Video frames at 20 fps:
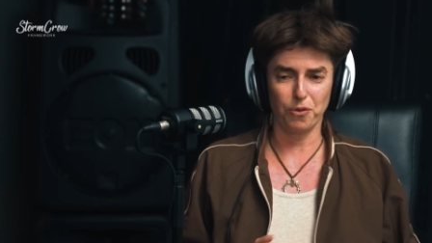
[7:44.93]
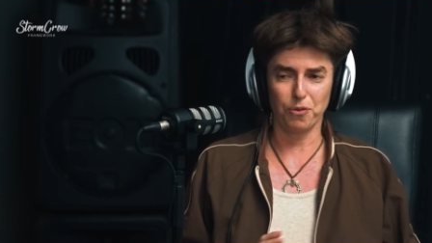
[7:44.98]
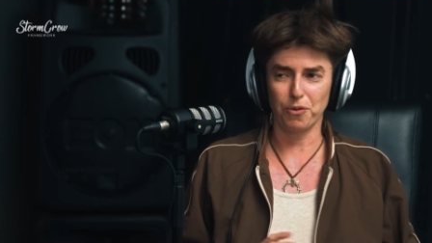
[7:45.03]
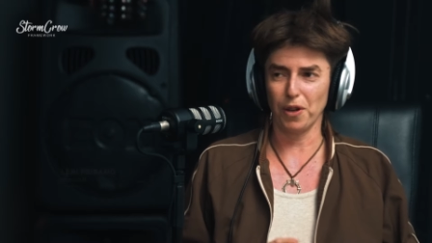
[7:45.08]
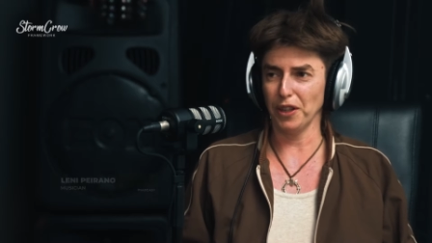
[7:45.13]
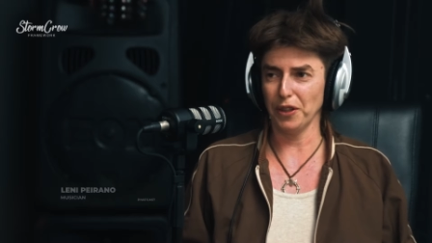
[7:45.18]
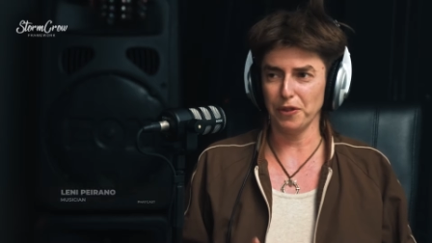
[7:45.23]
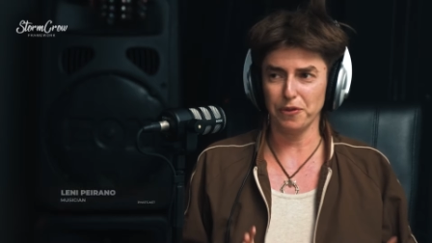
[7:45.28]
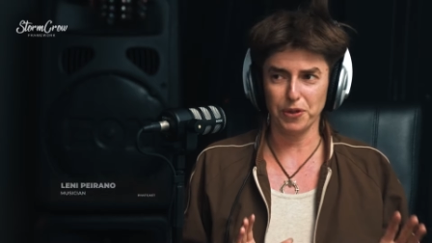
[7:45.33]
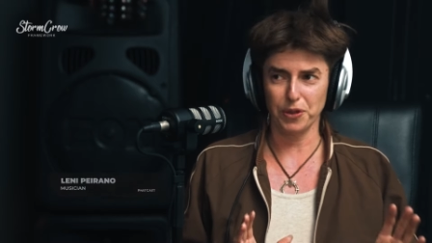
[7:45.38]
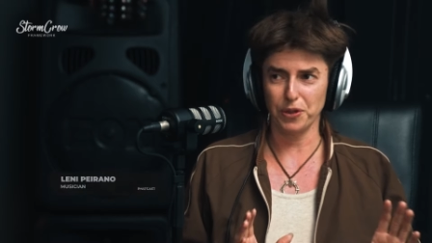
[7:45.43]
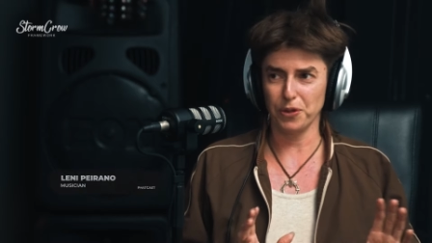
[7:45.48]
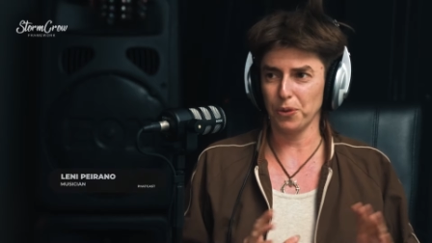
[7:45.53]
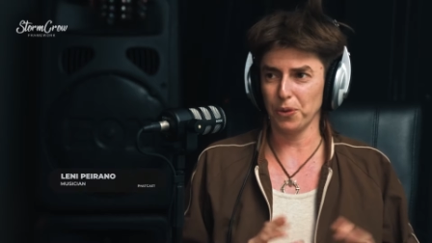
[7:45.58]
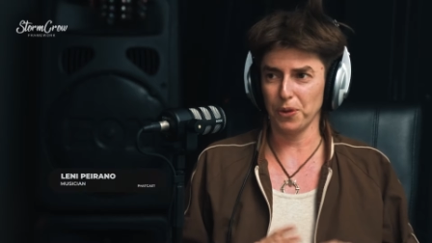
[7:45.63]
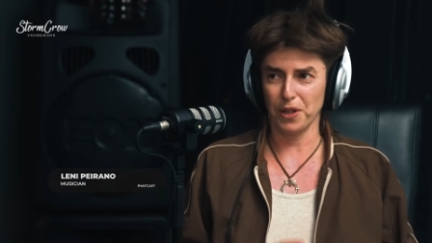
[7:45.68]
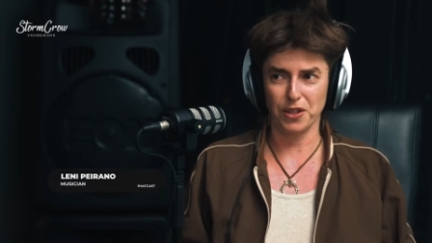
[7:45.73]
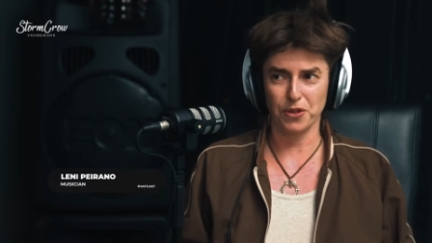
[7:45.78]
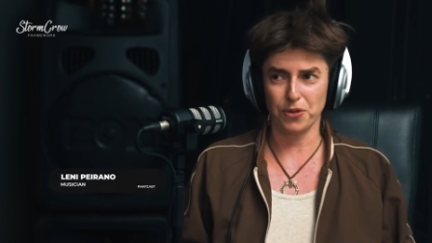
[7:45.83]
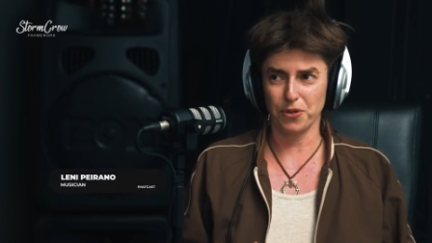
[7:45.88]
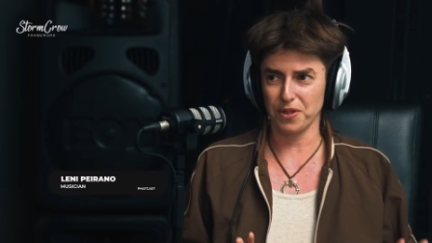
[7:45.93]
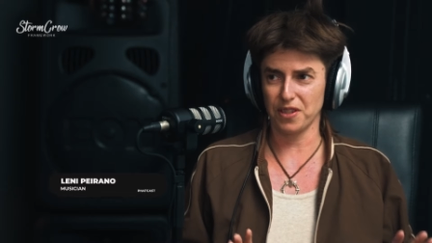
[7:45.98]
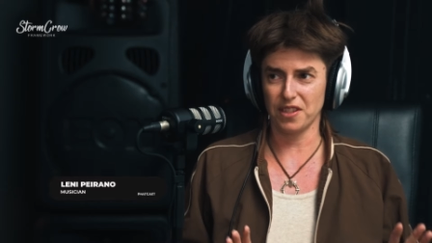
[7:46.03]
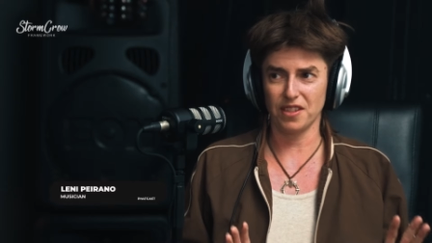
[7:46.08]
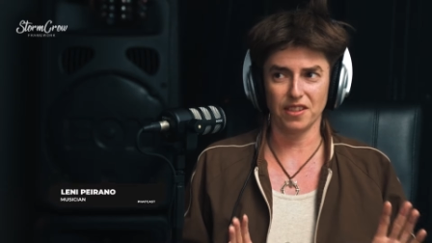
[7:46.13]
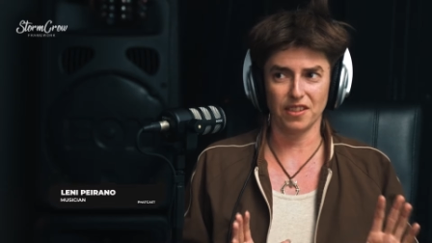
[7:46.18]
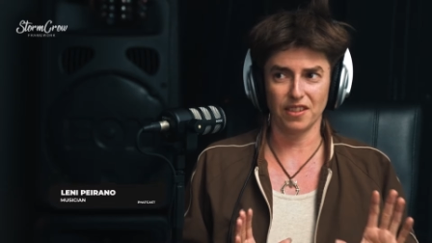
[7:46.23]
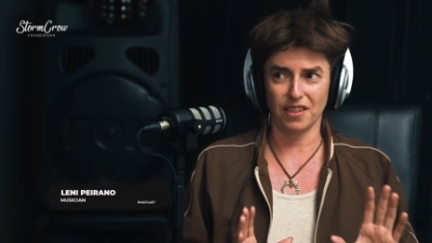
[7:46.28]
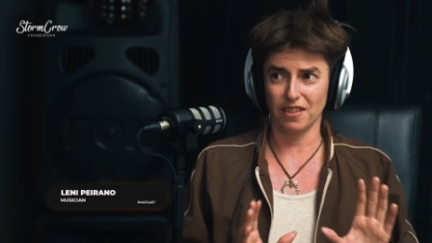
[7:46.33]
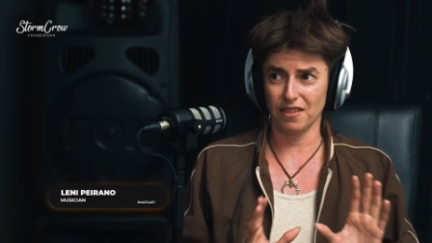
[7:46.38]
relevant or
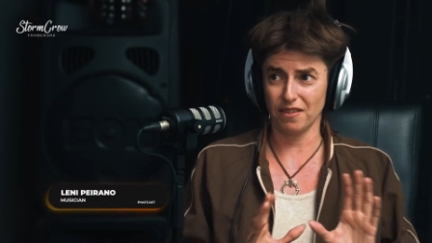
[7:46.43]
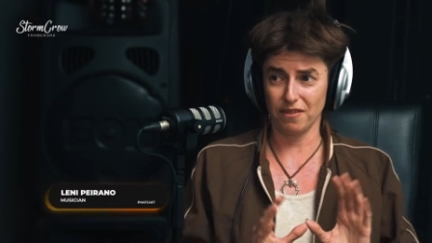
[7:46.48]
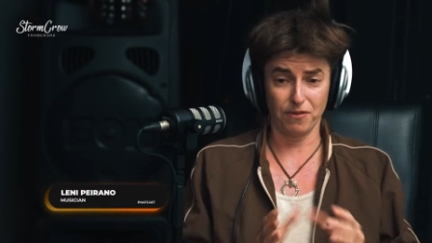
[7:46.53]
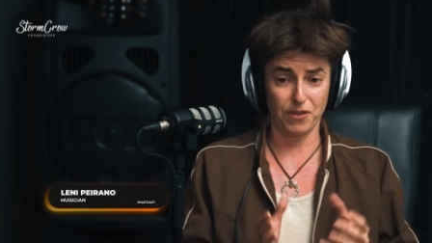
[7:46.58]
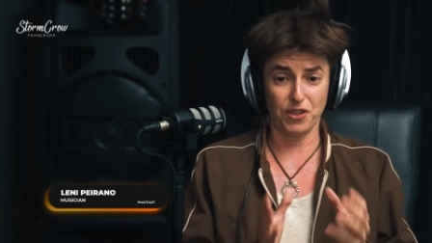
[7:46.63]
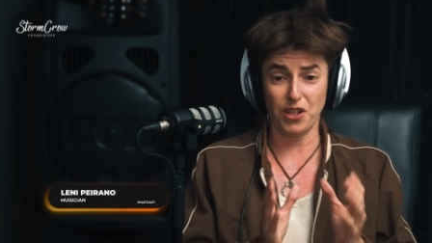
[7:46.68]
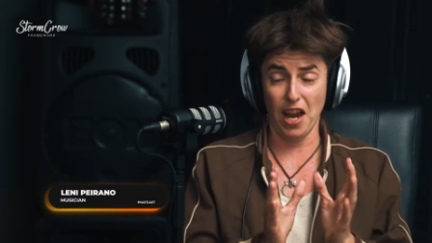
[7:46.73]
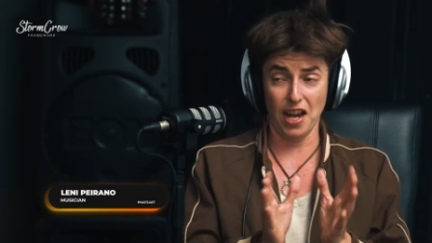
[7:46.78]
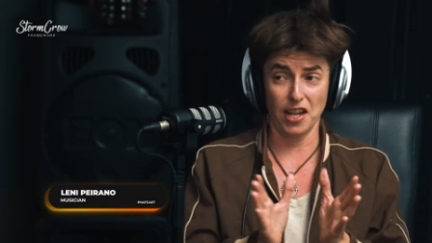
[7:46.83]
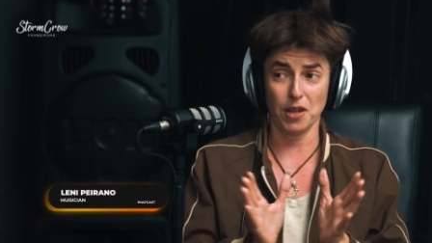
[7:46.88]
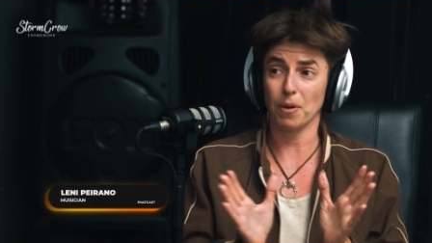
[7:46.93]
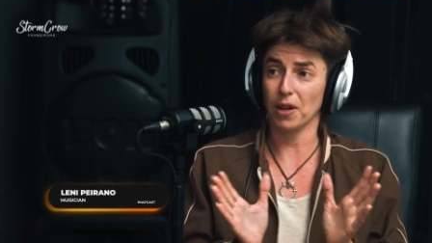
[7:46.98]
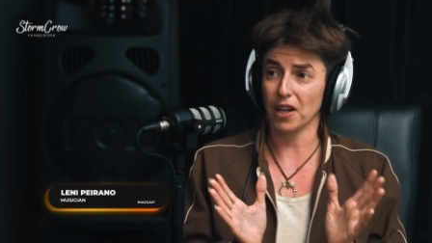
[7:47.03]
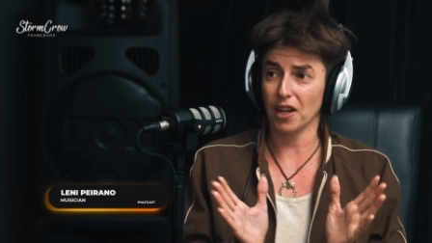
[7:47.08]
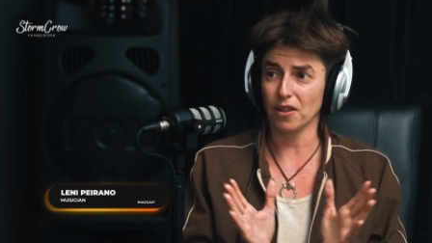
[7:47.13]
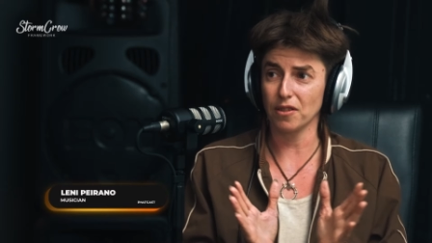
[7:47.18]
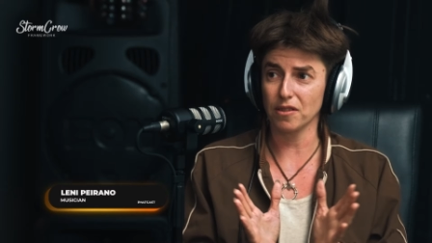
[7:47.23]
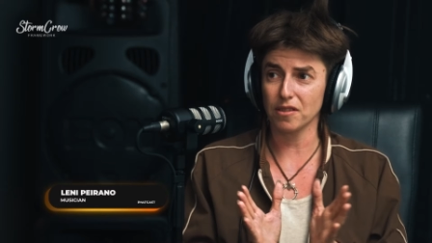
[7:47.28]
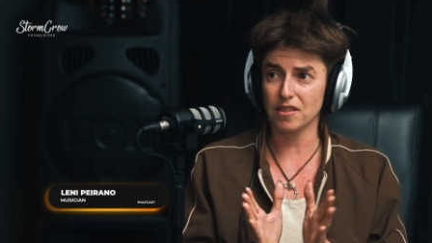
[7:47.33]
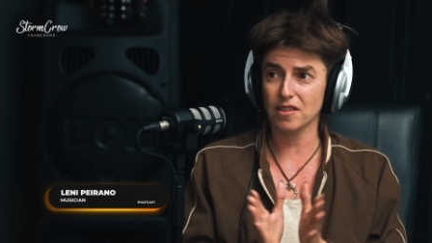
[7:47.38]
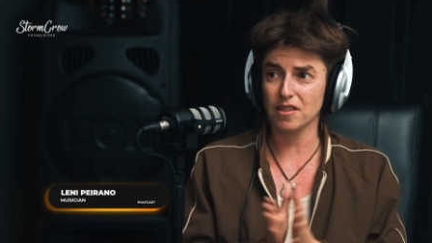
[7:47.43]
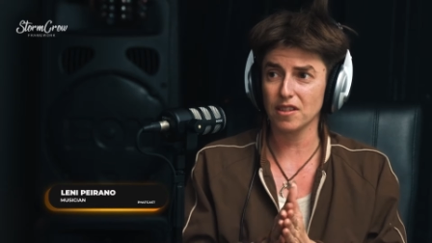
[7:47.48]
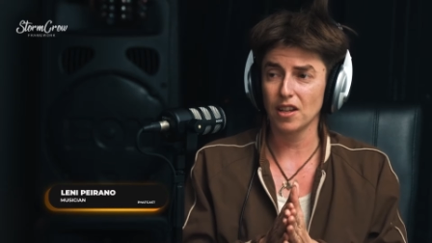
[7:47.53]
interesting to anyone else.